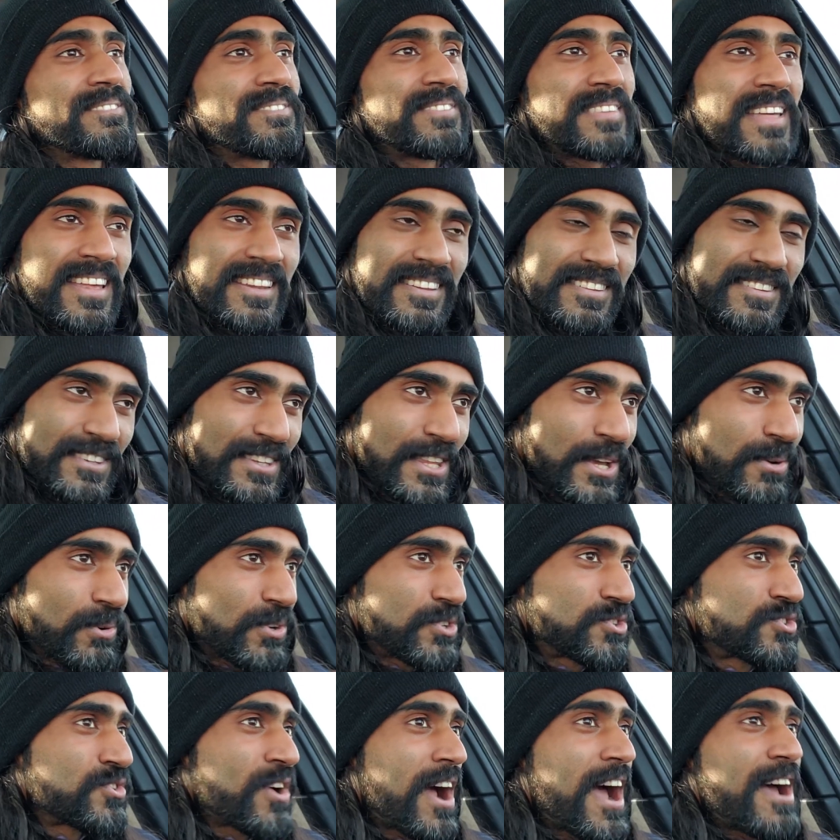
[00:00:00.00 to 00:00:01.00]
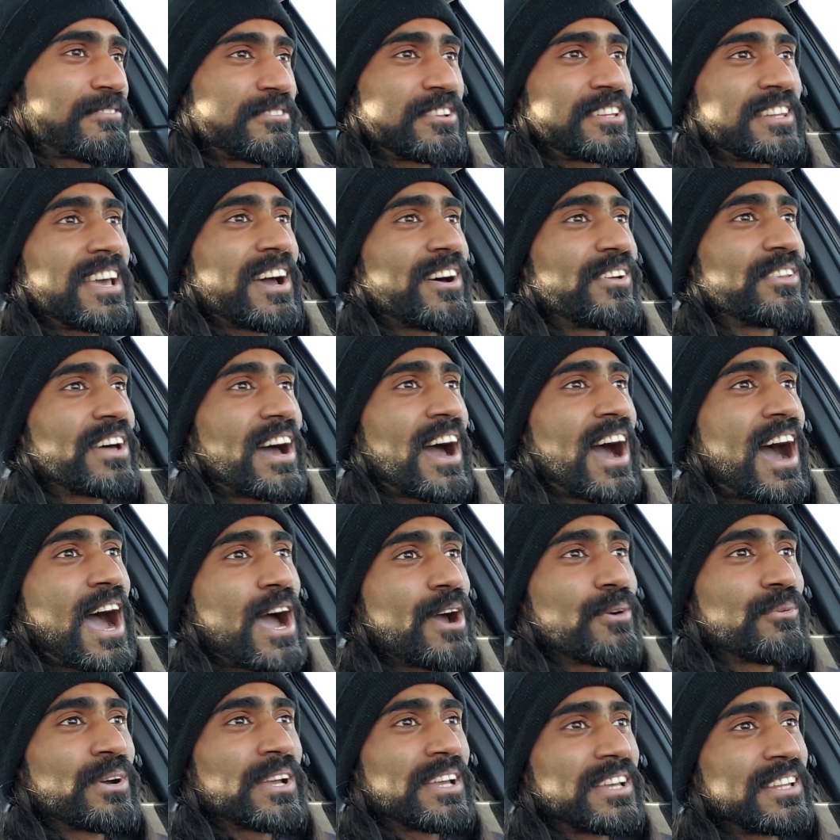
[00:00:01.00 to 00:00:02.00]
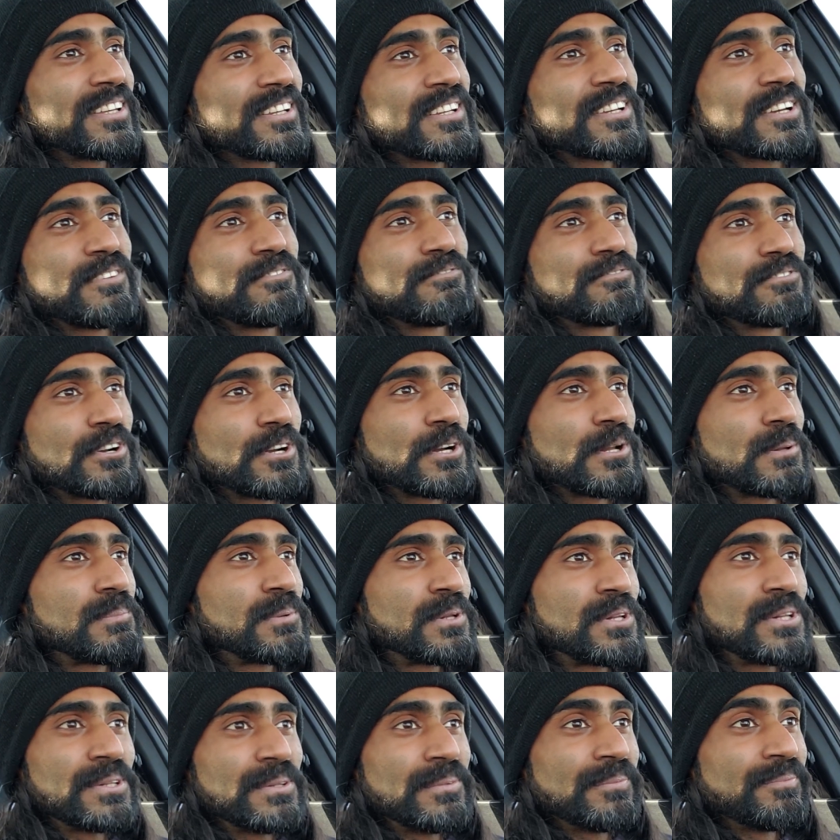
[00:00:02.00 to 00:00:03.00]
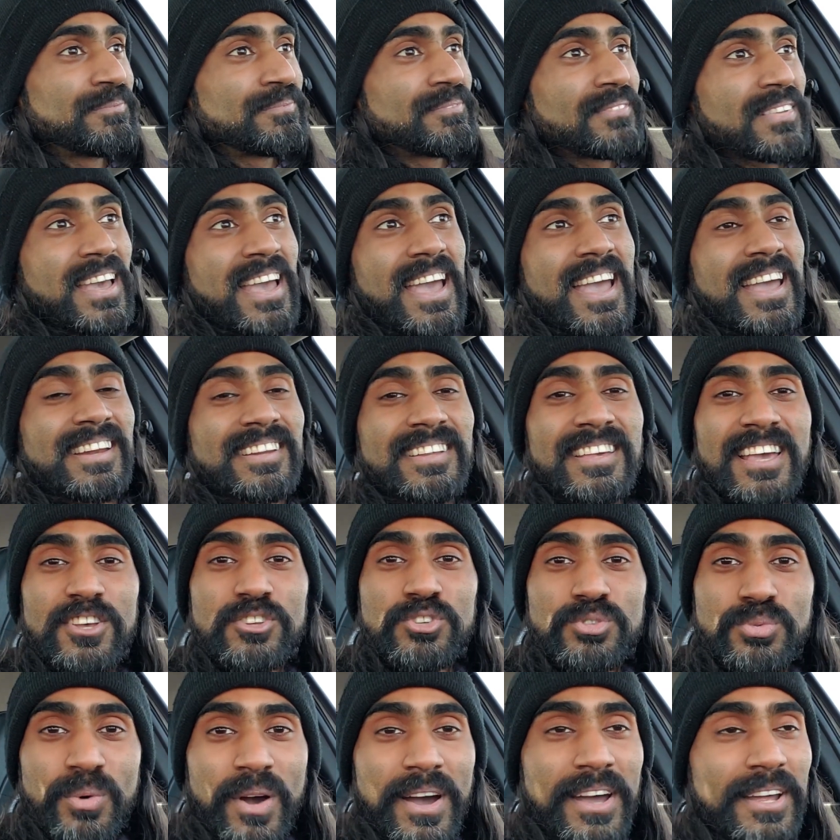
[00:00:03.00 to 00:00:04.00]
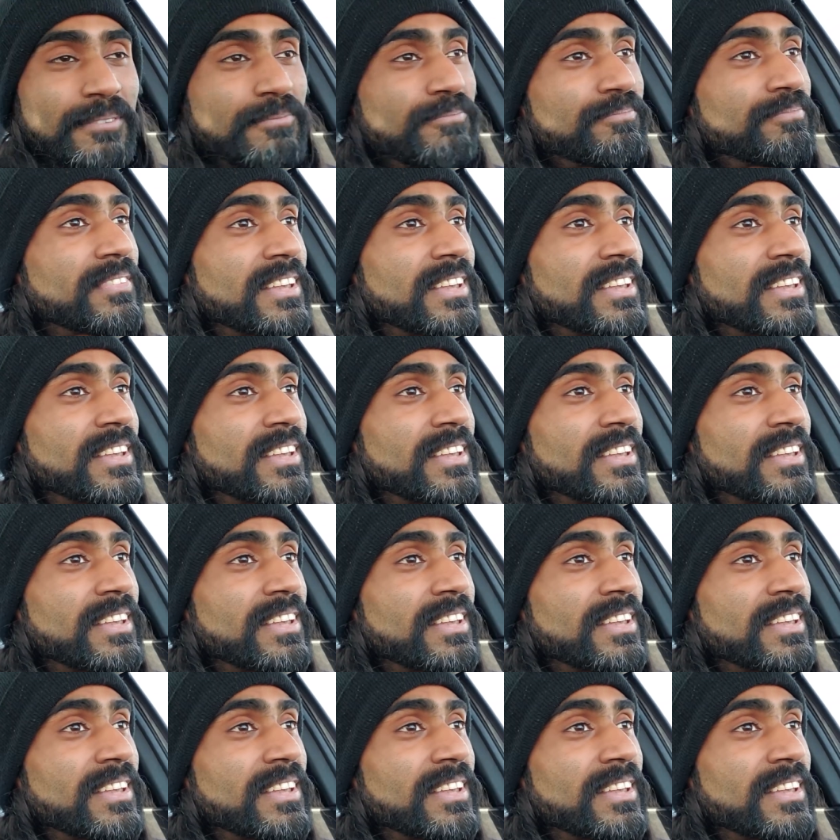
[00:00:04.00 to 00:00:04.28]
That they were driving down the highway in a convertible, and guess what?